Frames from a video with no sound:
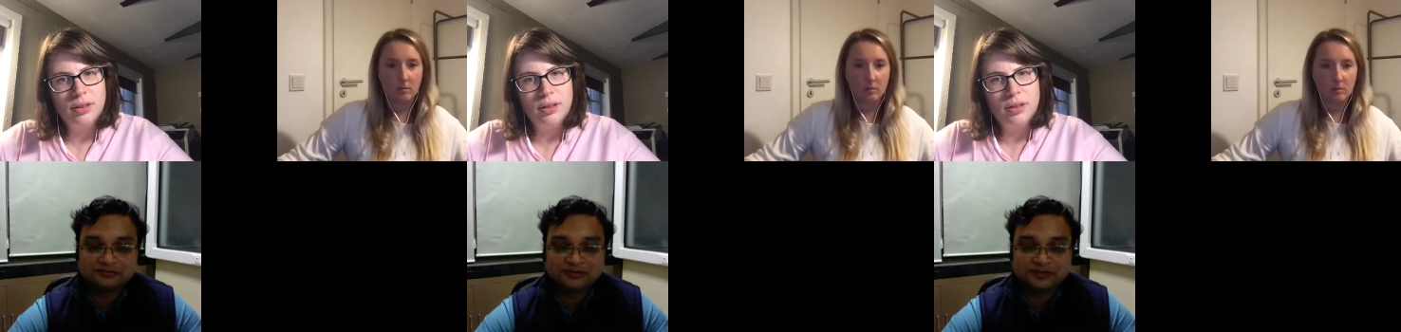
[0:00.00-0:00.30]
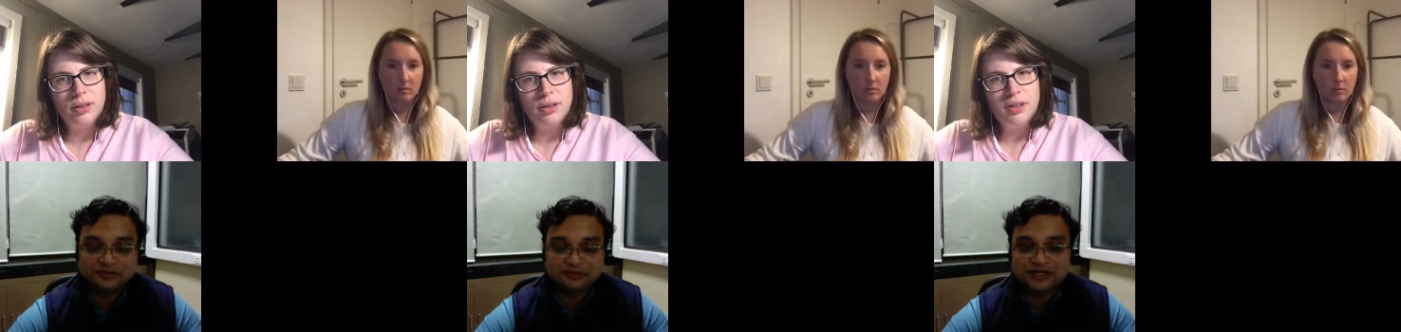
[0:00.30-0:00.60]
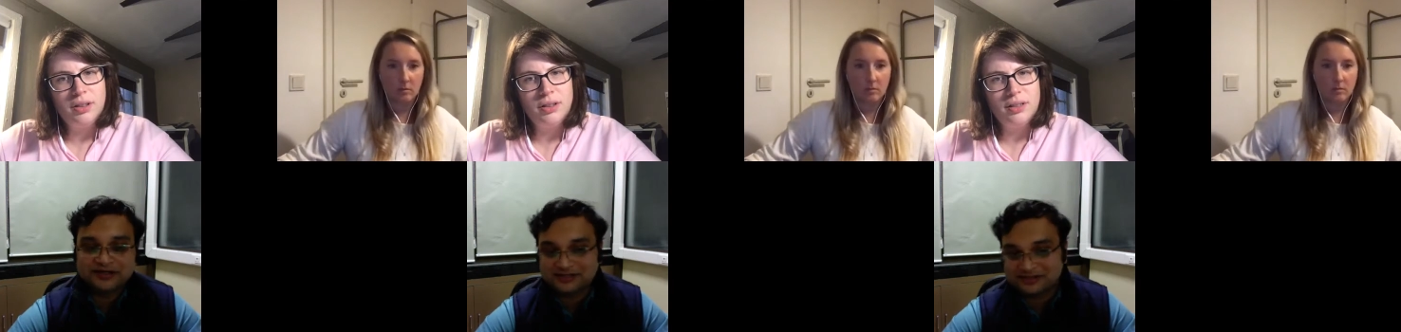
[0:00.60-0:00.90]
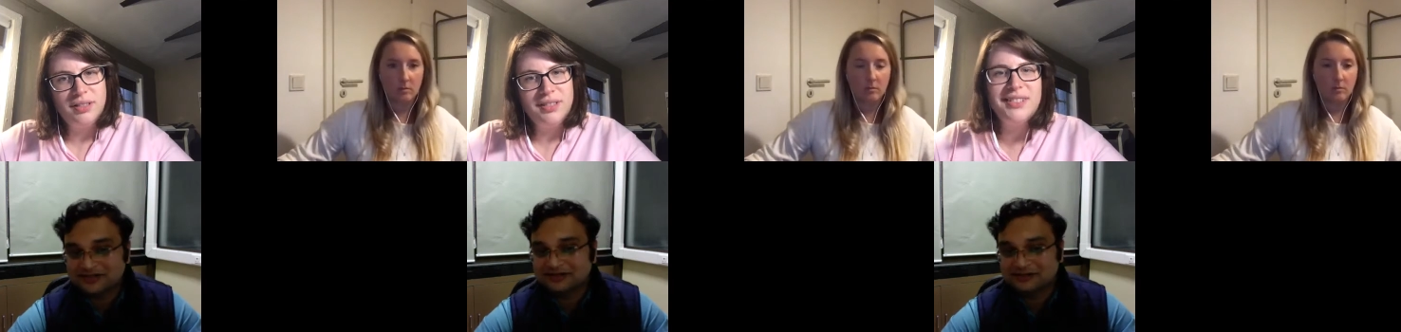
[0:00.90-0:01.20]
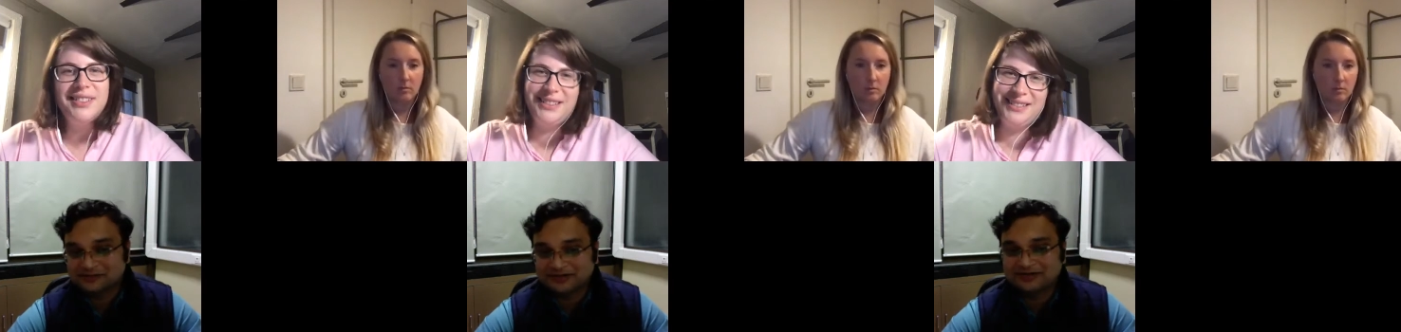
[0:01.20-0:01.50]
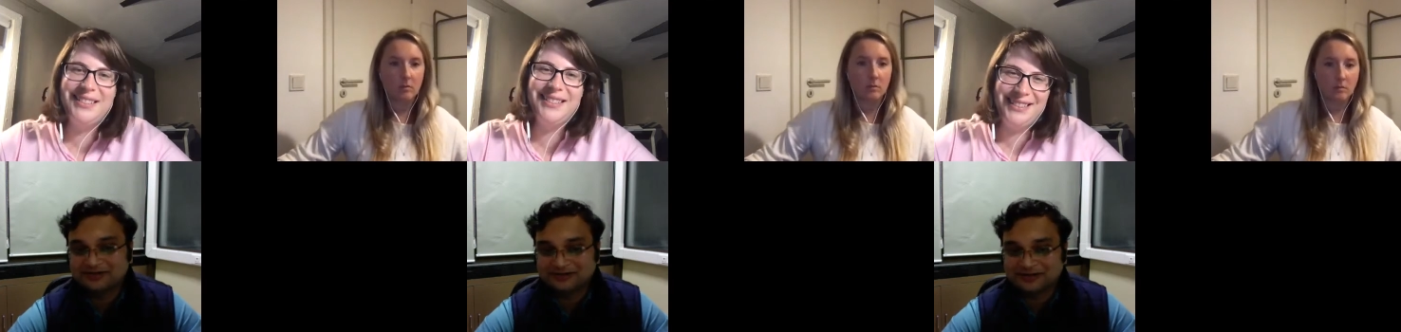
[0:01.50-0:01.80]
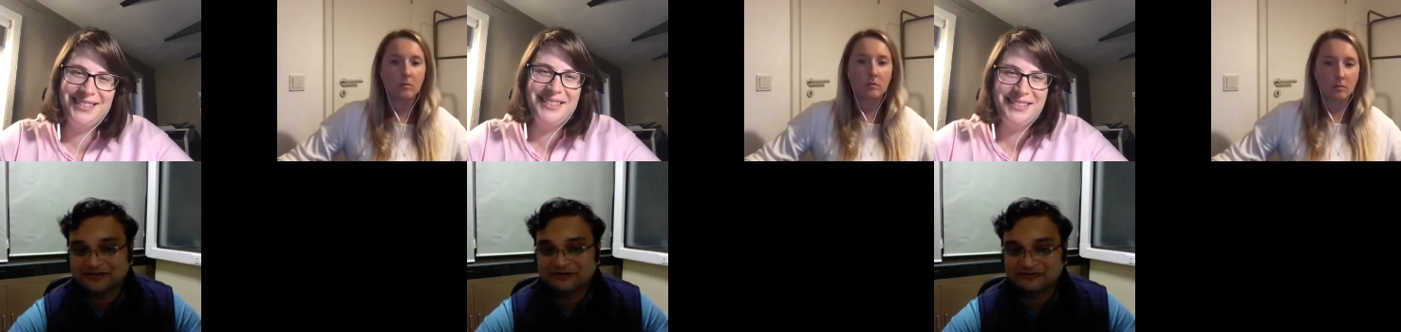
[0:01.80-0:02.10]
Speaker 1: you have to adjust a little bit in the
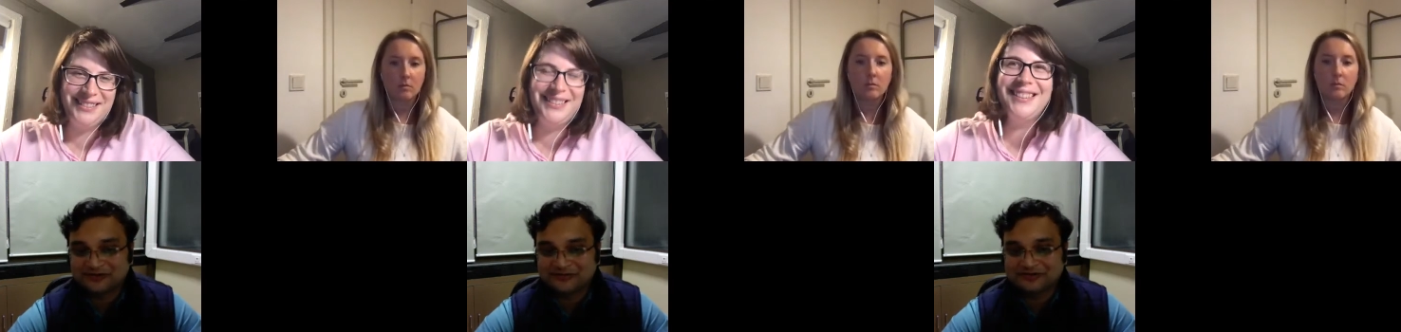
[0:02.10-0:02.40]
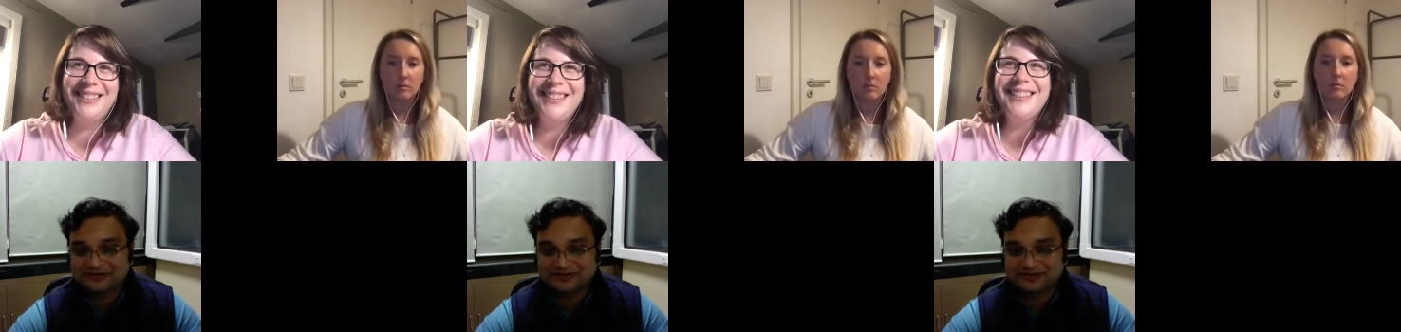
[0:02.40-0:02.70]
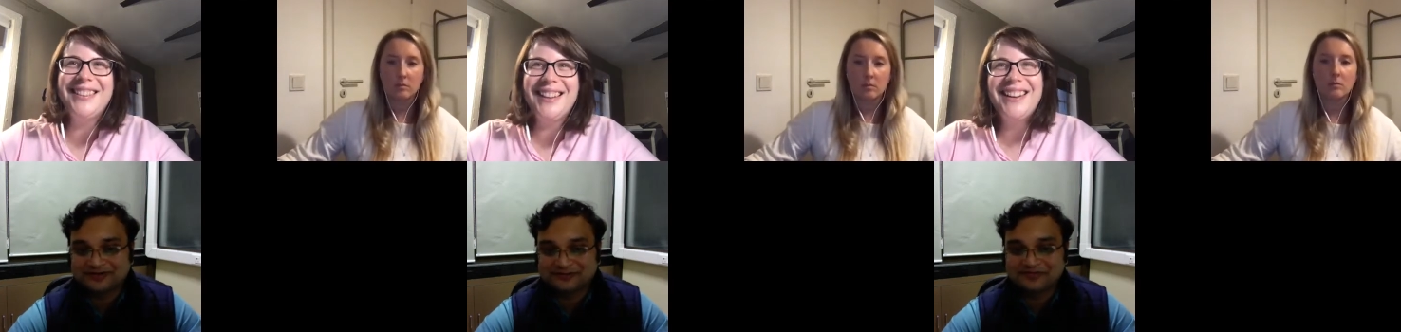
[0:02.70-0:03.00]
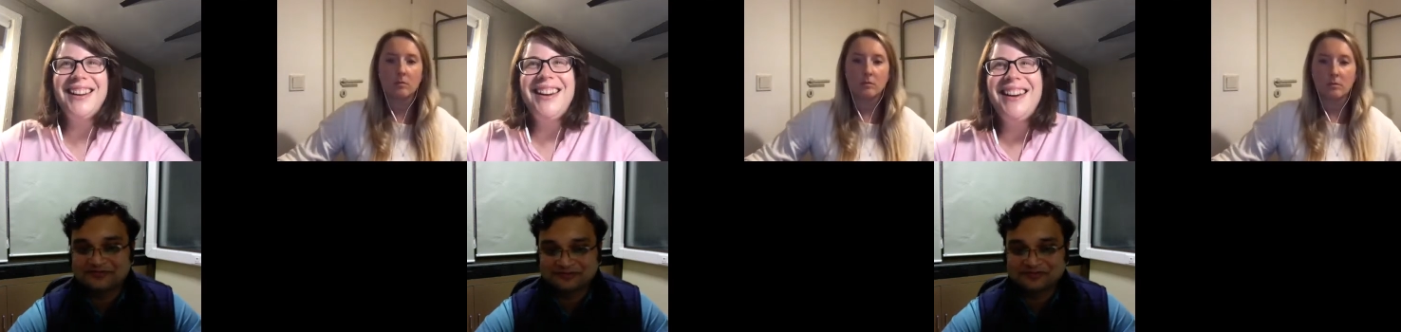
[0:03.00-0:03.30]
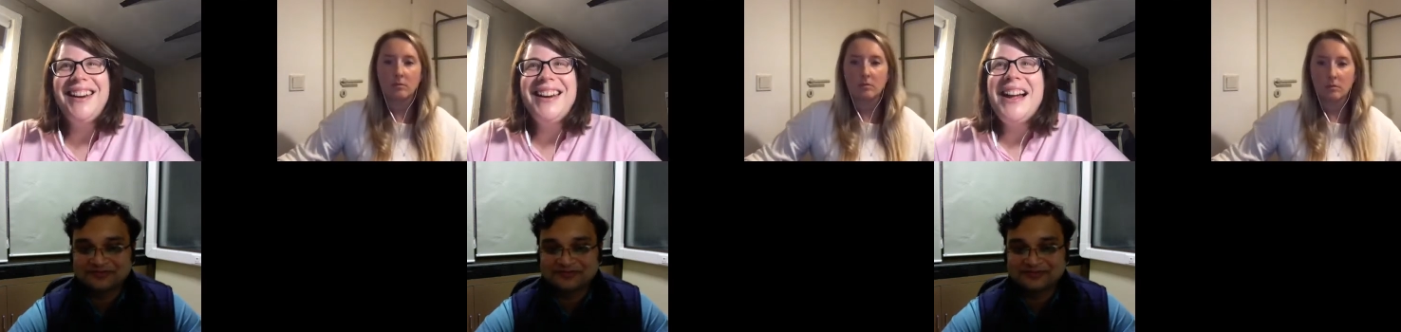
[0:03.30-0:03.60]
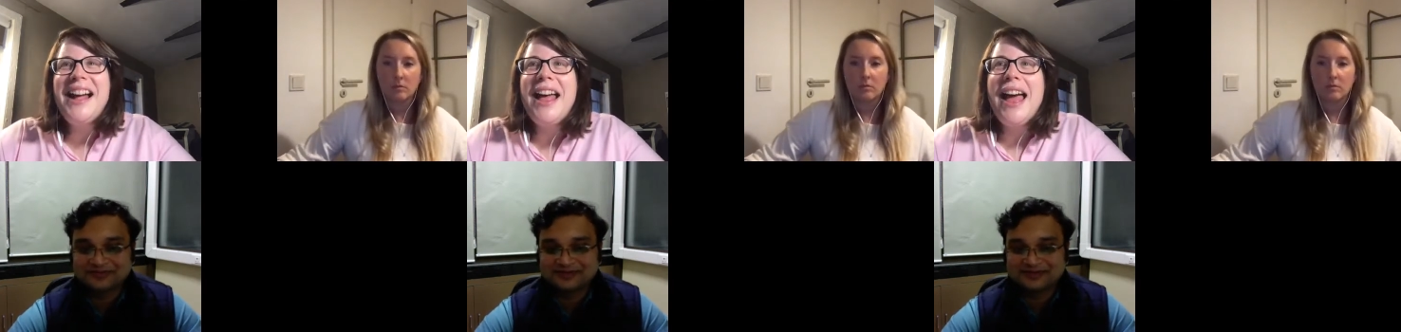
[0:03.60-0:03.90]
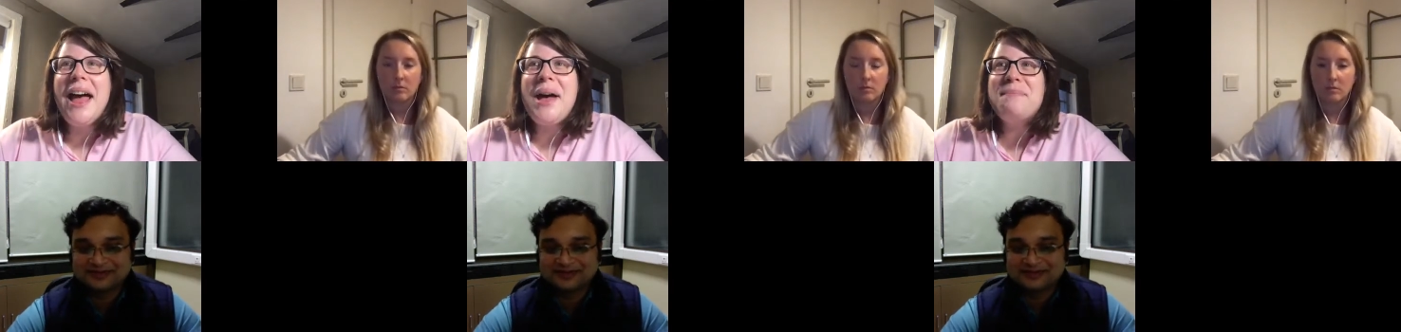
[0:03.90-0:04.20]
new environment.
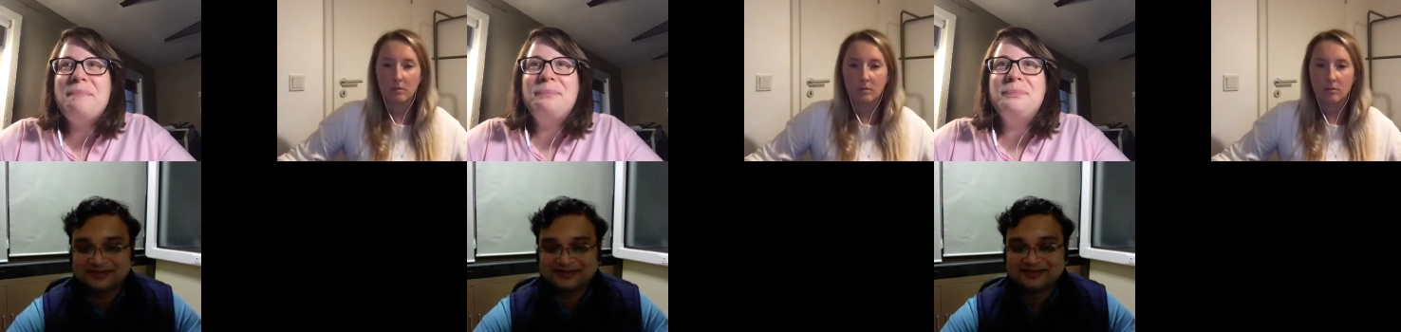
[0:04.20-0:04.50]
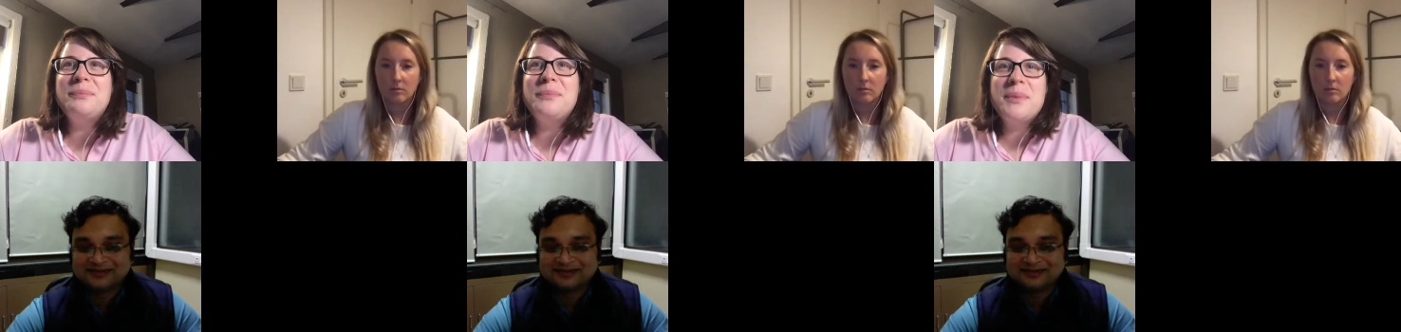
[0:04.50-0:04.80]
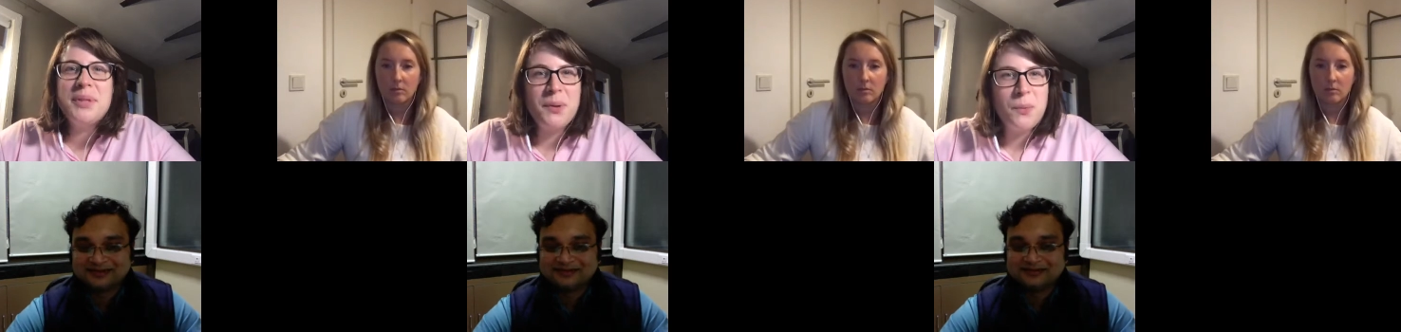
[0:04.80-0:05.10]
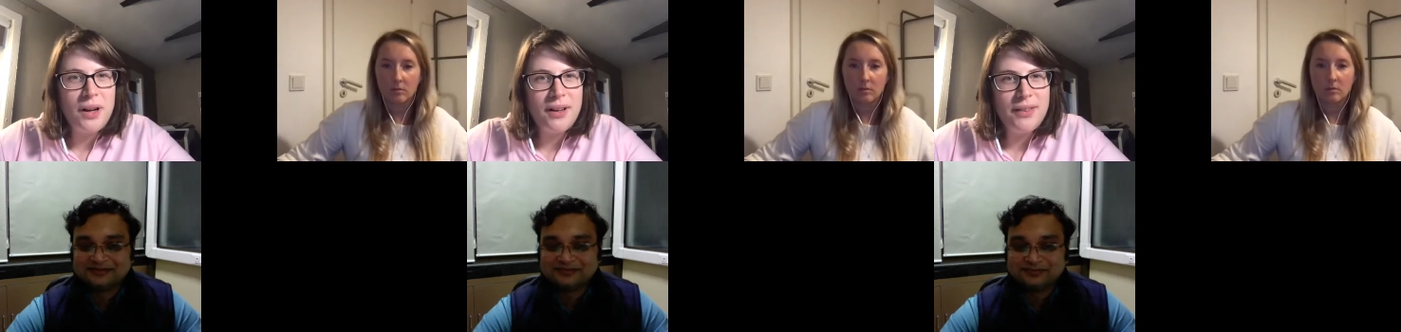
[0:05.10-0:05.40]
Speaker 2: Yeah. So one of the